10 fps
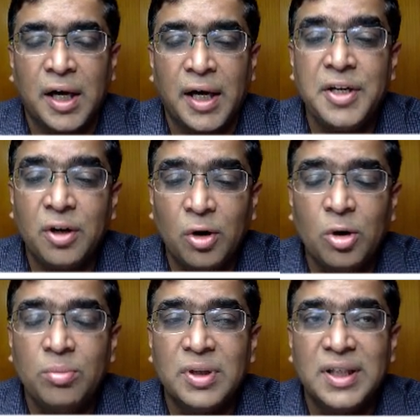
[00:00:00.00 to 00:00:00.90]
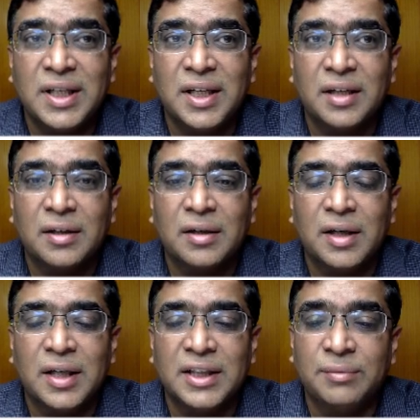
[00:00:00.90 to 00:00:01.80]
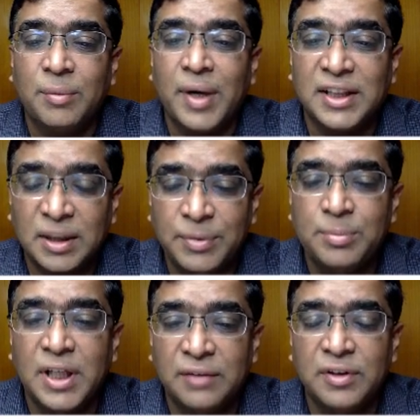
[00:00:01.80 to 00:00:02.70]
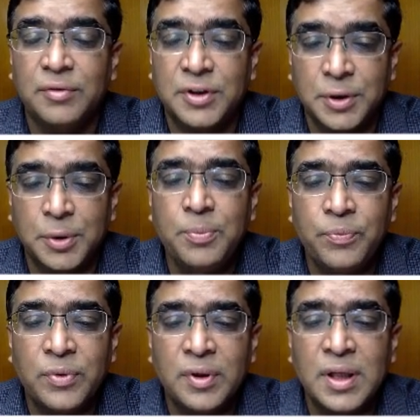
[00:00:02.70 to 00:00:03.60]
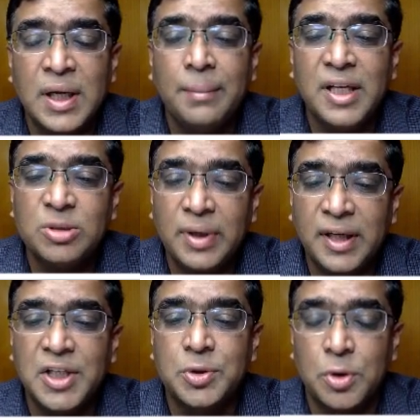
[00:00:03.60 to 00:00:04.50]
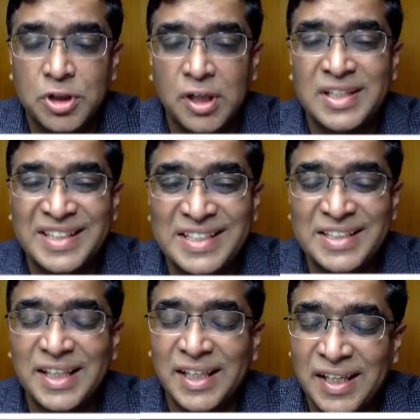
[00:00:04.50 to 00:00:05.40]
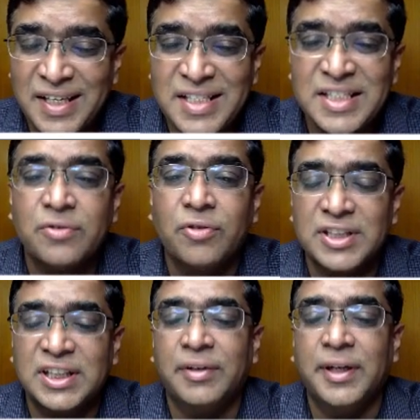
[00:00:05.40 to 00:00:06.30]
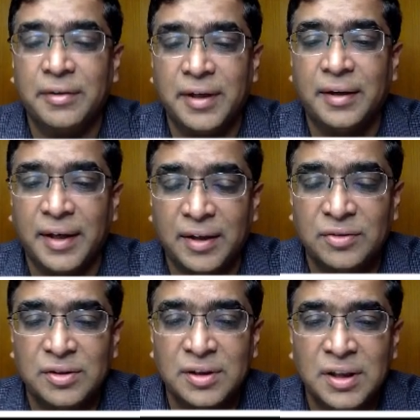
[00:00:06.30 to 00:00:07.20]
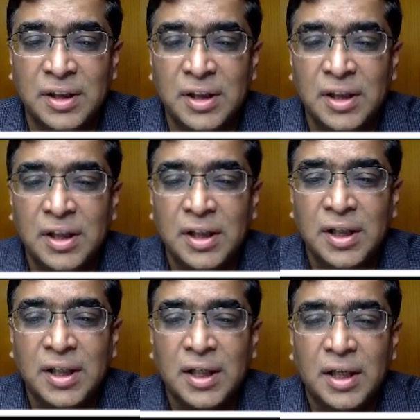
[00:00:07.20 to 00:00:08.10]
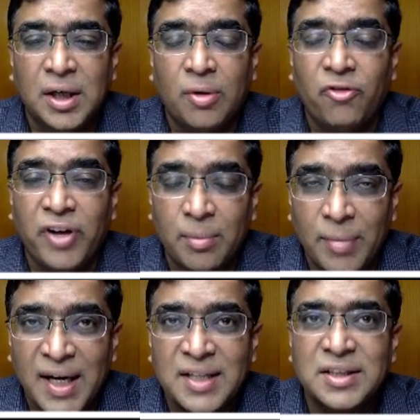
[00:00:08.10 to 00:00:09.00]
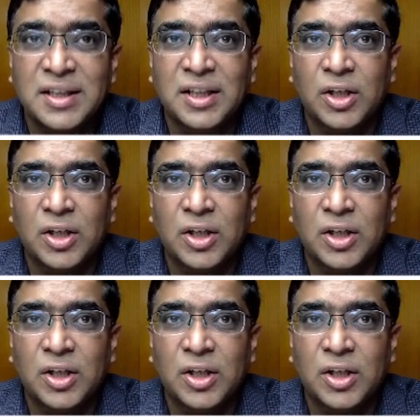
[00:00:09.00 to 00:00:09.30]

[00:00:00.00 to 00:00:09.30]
In your home, there might be other people living with you. Please maintain social distancing at least for 7 to 10 days. Wear mask